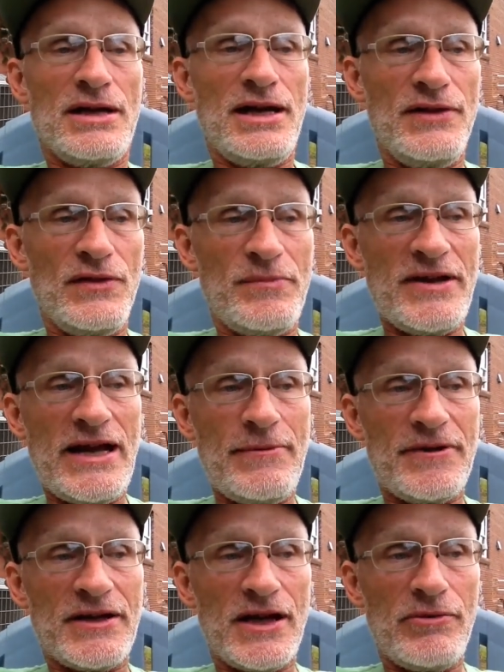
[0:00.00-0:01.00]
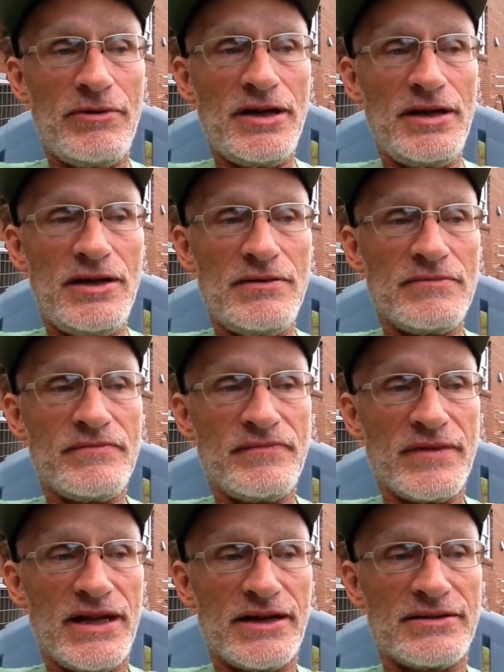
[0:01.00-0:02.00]
And they'll be happy to go in and,
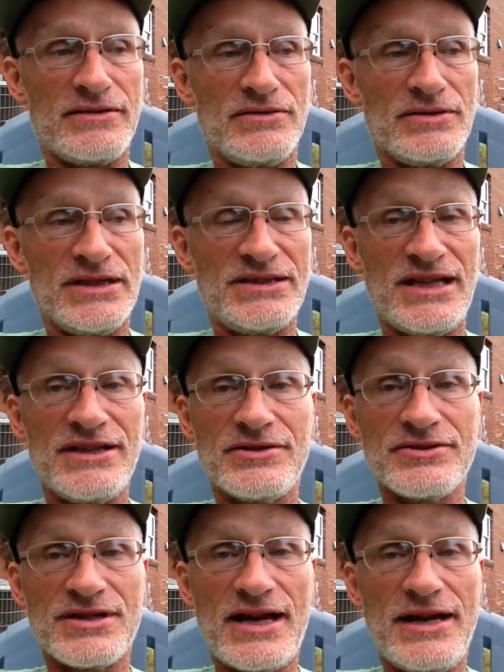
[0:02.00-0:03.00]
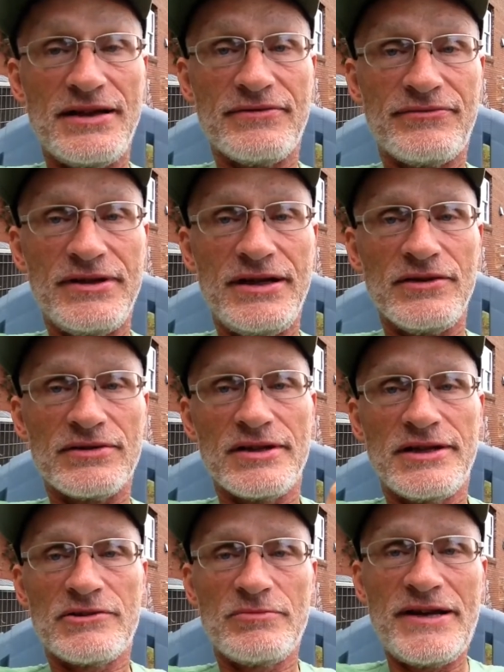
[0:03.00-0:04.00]
like the dental side of the free health
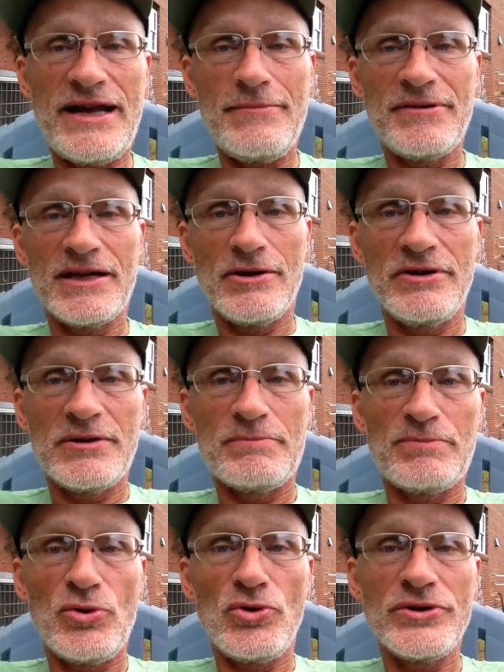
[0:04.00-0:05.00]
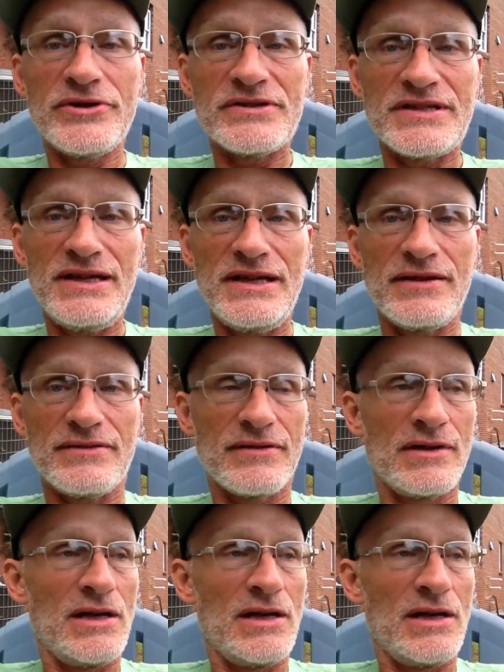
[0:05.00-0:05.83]
clinic will be happy to go in and pull your teeth.